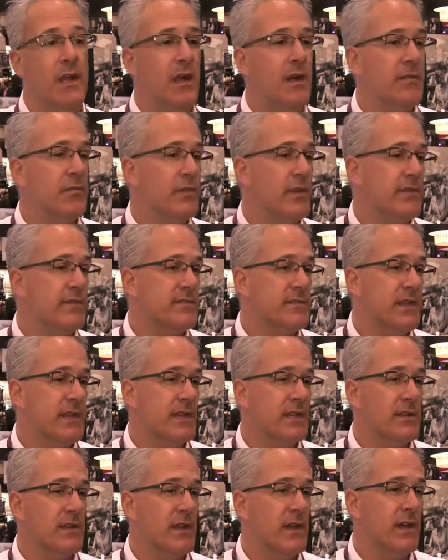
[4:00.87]
um, we've
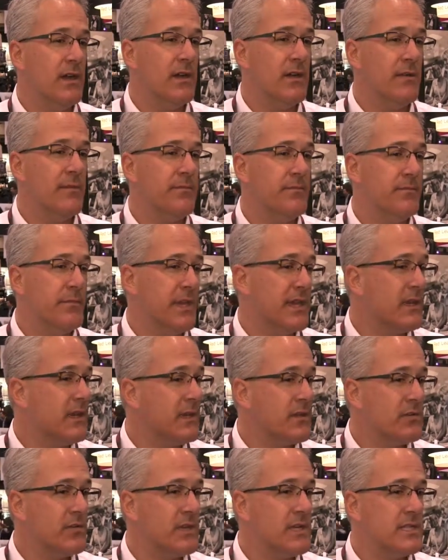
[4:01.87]
seen um, big
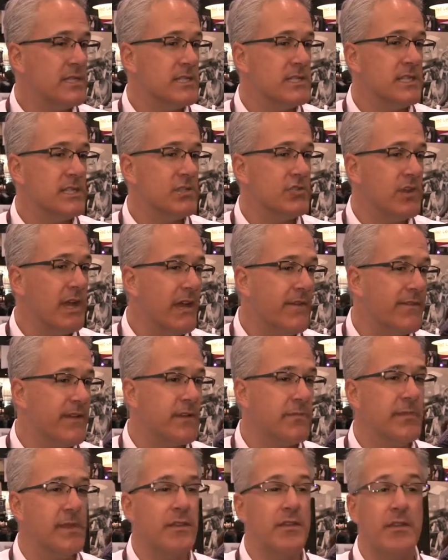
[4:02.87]
increases in
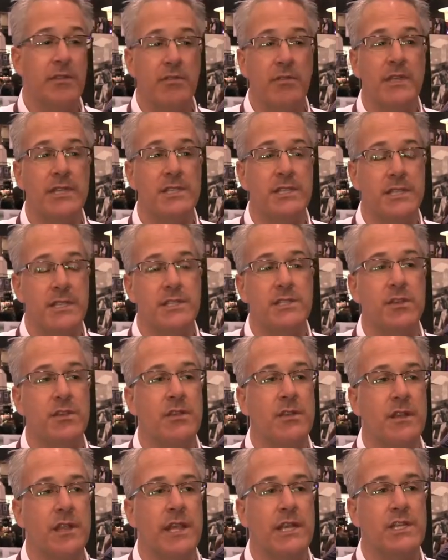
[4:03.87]
traffic, big increases in
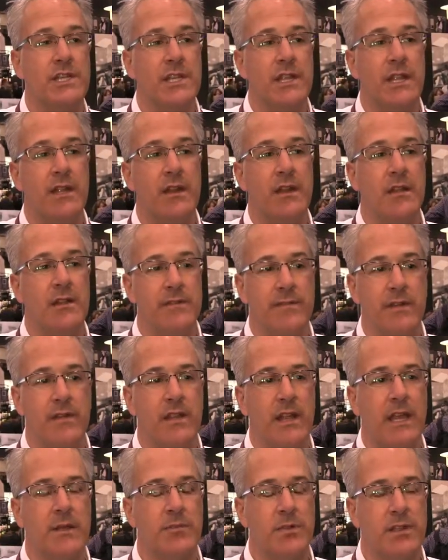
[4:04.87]
circulation at all of our
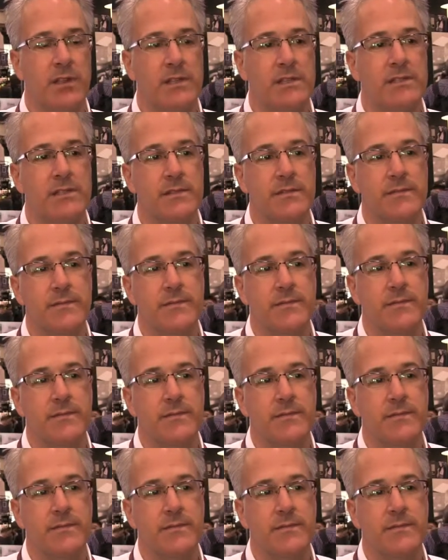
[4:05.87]
libraries.